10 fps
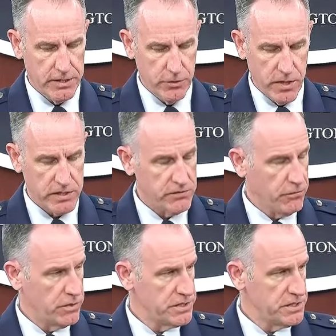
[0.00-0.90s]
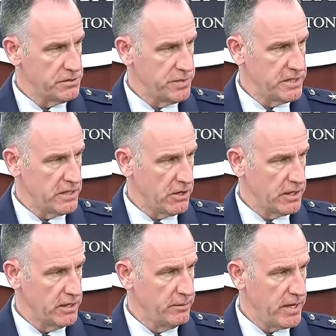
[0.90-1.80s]
U S forces be
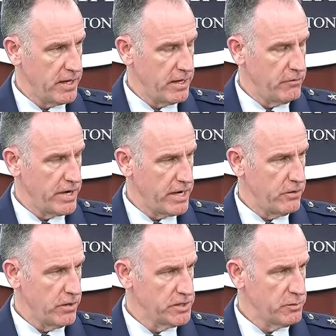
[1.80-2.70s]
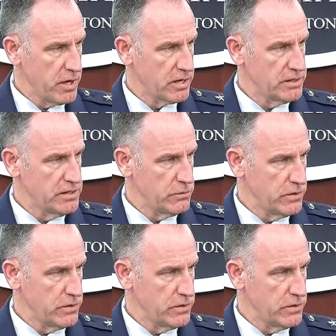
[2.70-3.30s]
targeted by Iran or its proxies,